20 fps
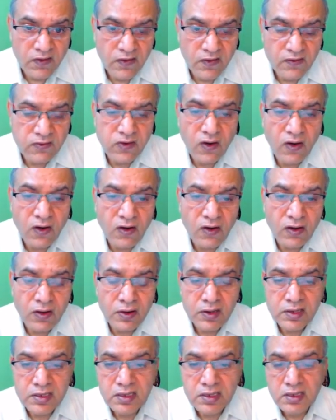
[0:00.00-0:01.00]
for
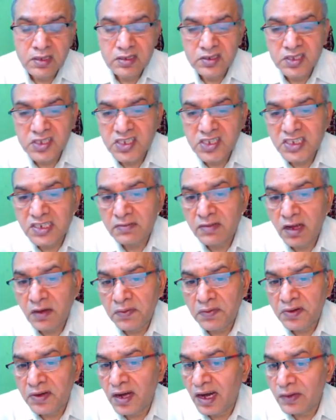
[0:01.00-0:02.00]
system
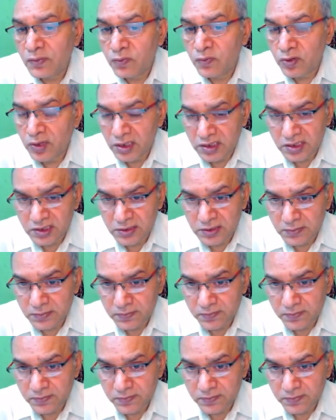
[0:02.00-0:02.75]
having harmonics.